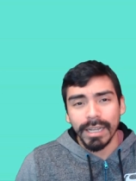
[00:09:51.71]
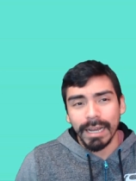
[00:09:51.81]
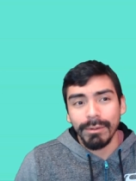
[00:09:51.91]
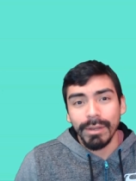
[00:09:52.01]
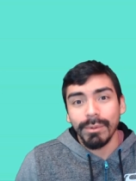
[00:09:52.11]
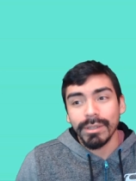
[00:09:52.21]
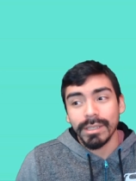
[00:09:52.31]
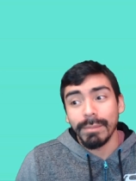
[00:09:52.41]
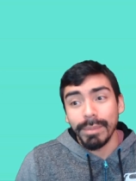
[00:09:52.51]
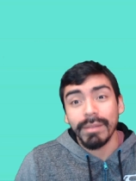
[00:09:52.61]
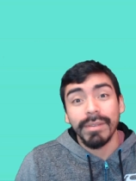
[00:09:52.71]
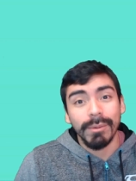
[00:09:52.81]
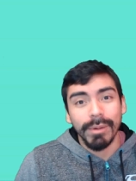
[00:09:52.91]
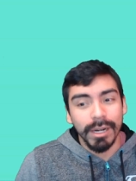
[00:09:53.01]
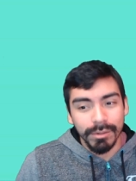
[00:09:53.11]
Like, I really wasn't a big
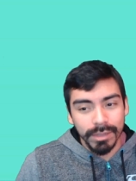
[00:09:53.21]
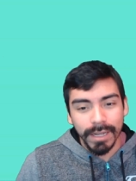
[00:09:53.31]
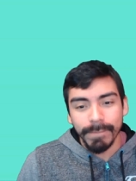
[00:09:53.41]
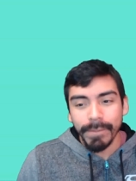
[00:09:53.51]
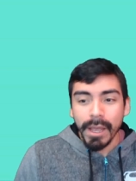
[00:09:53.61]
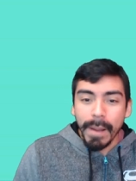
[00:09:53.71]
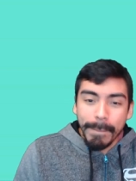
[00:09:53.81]
fan of Brad Guzan,